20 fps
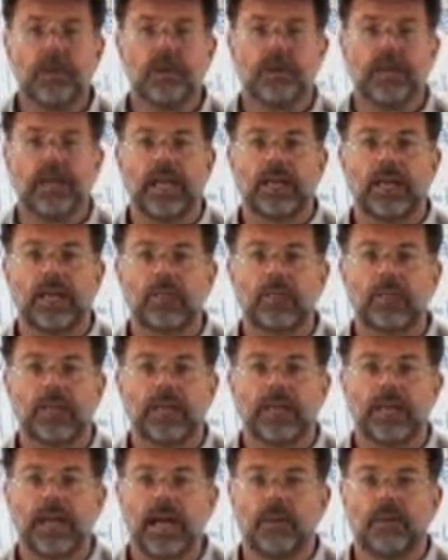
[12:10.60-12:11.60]
Okay, and you
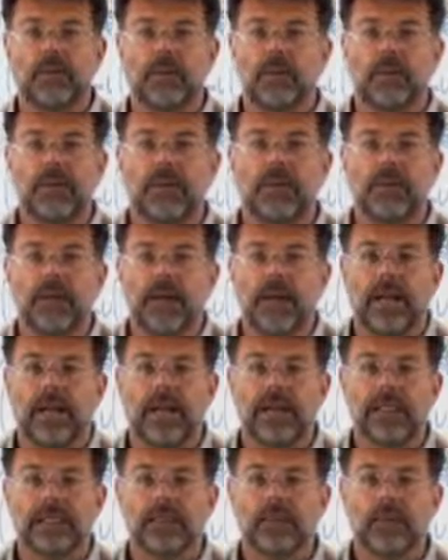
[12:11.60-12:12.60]
bring it up. Now
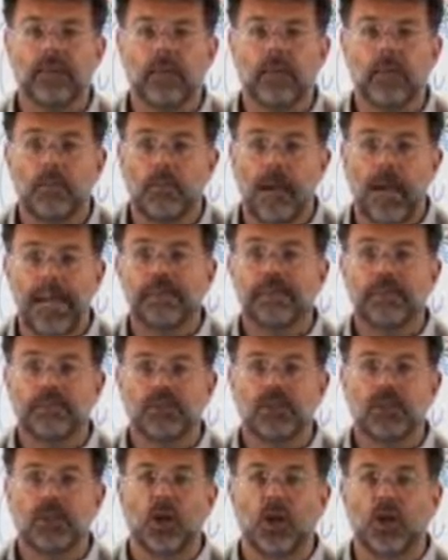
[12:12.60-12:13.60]
that's the
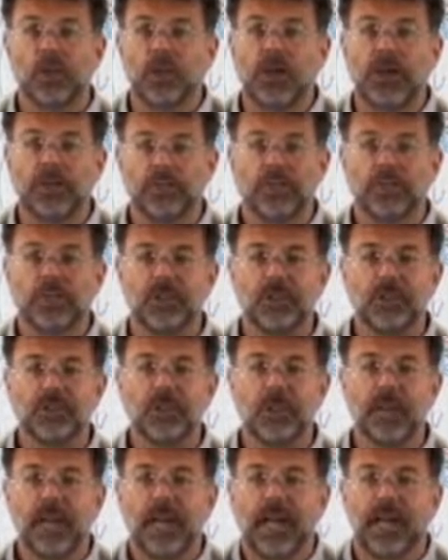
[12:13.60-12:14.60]
massive shock waves. You
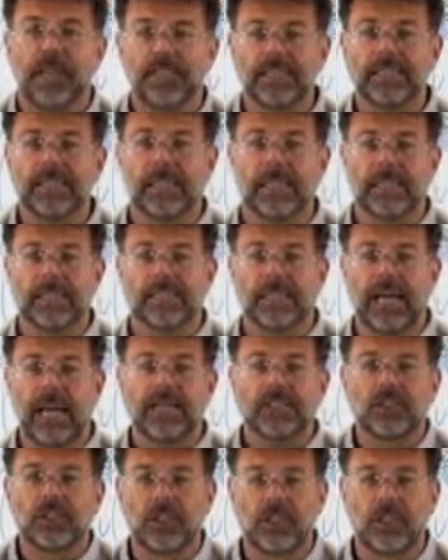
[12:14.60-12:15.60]
realize it's
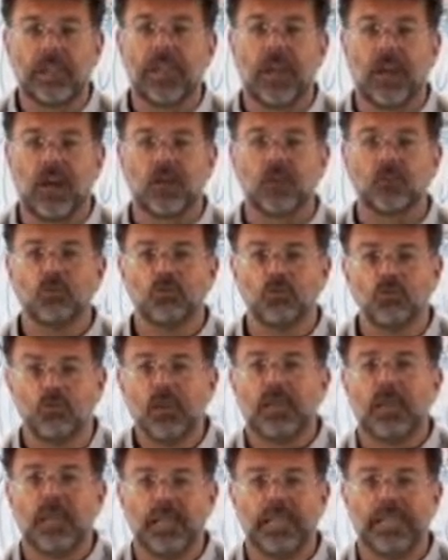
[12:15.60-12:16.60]
actually
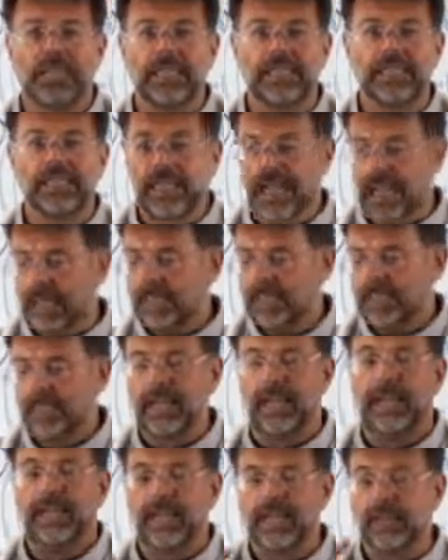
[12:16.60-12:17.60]
really
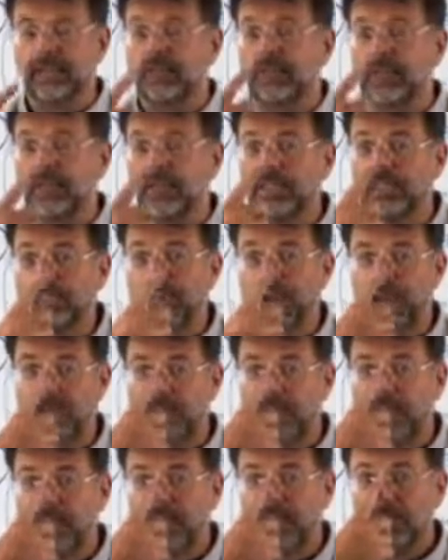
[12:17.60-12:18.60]
intense. Like, it's very
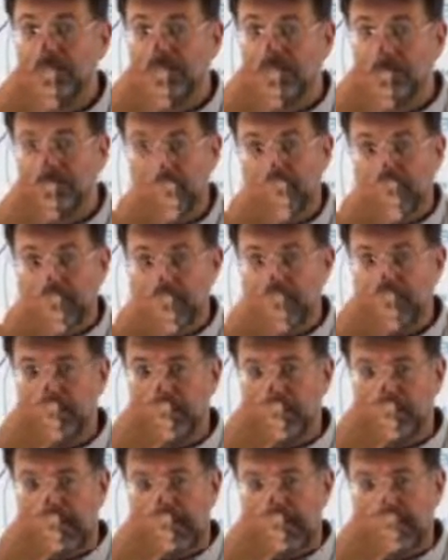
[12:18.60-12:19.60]
tough to put up your
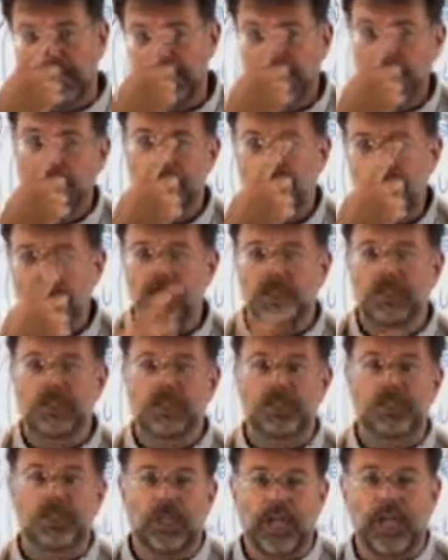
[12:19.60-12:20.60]
glasses
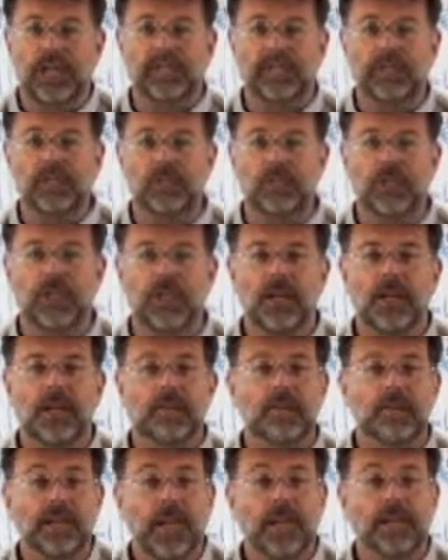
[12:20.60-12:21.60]
because it shakes you.
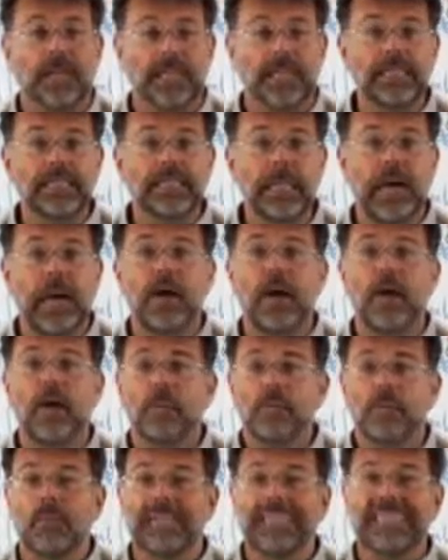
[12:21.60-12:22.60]
Now these are
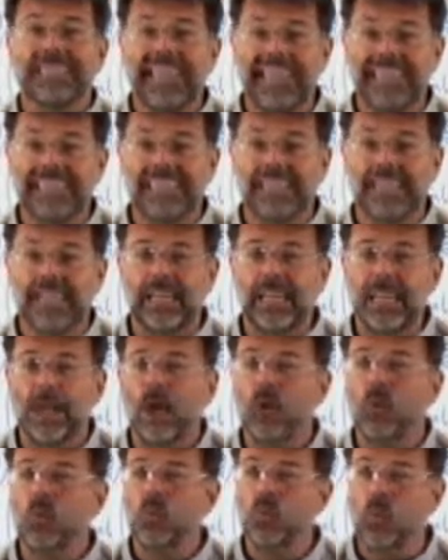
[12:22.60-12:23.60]
magnetic
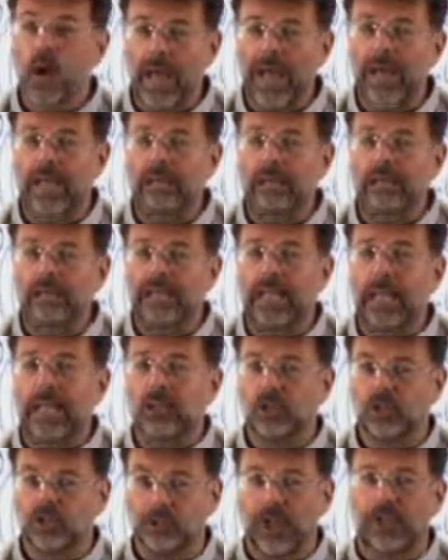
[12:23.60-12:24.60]
waves
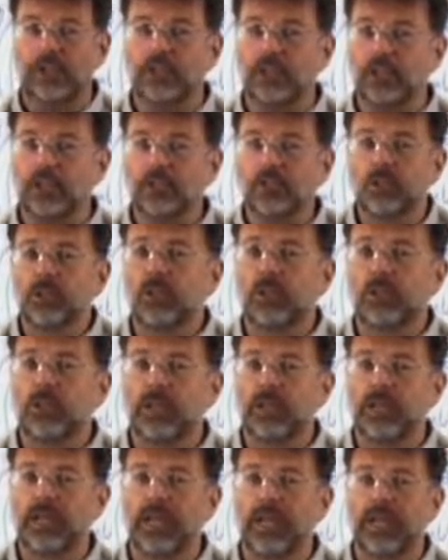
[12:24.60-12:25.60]
that travel through your
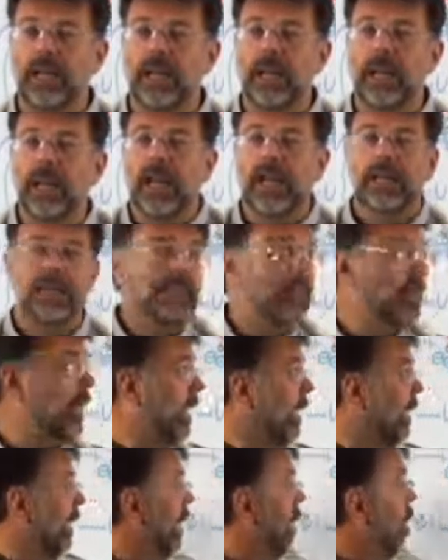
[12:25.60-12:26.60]
body, and
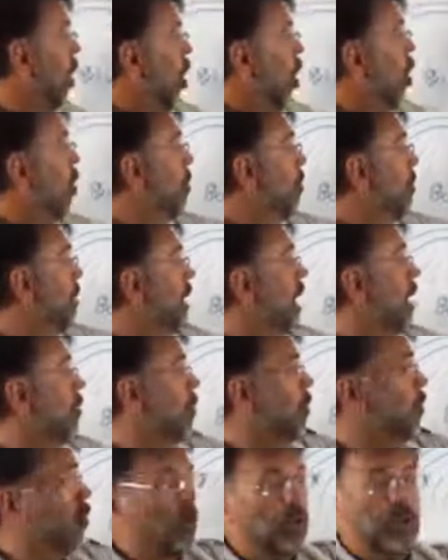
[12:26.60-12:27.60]
they open
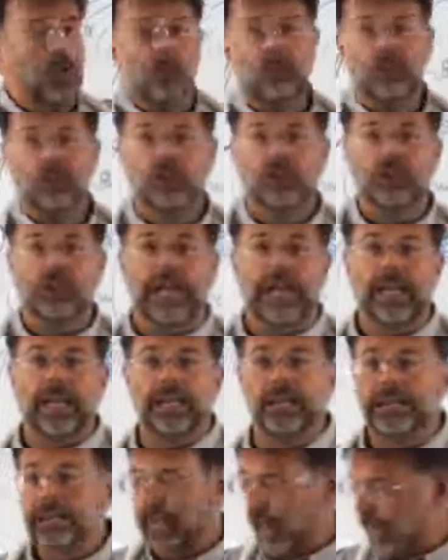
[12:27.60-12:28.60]
up all those
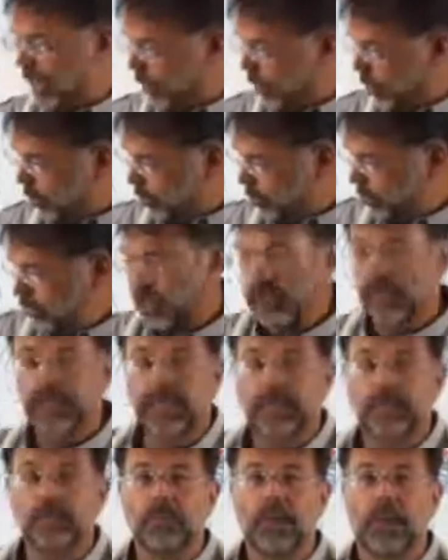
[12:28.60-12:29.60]
channels and loosen
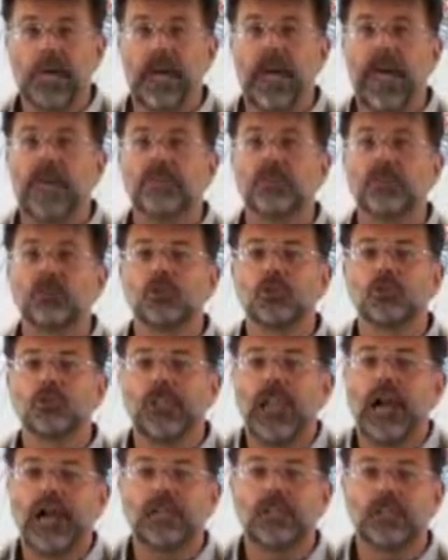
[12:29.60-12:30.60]
them, and
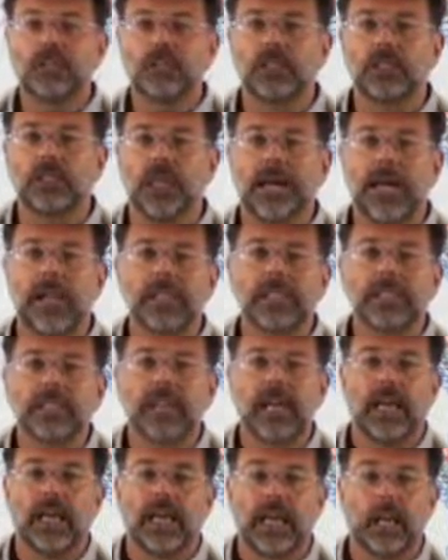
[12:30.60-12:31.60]
through that your
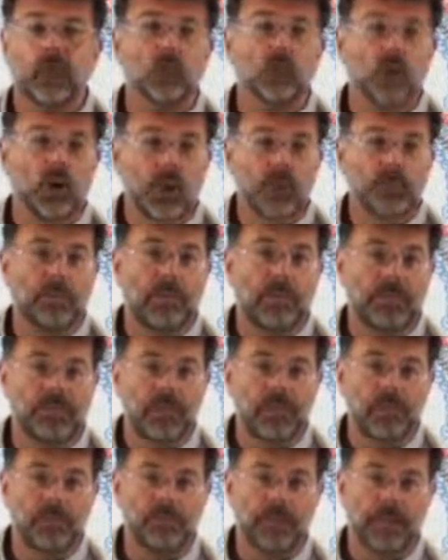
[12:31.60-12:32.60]
cells can work
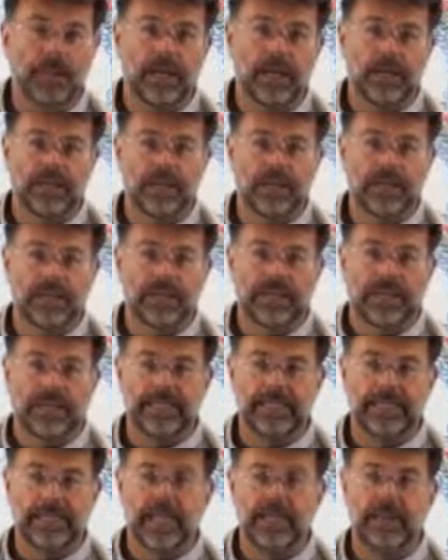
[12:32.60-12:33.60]
better. Now I turn
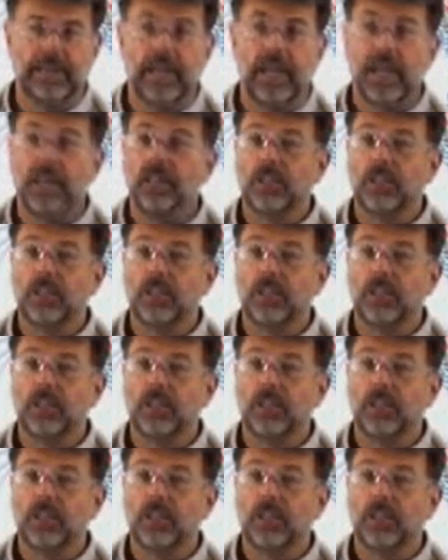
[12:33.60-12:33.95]
that down.